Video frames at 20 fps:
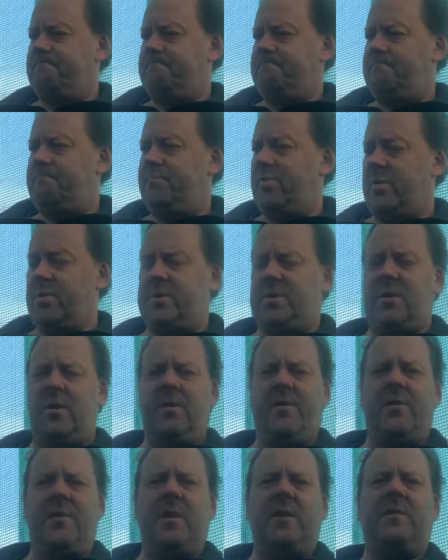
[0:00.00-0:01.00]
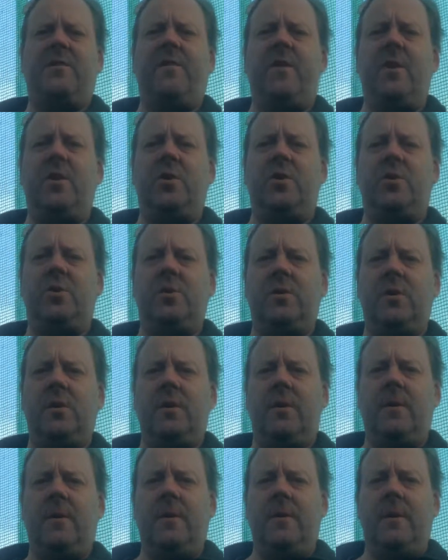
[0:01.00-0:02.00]
personally, I think that's finished.
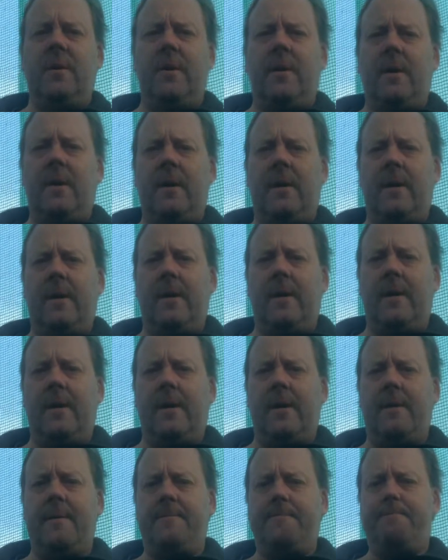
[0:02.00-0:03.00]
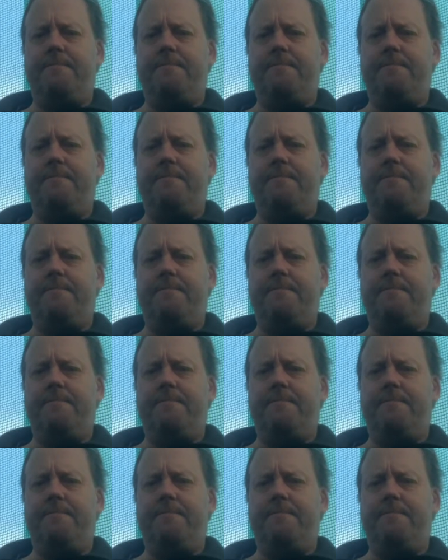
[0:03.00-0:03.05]
I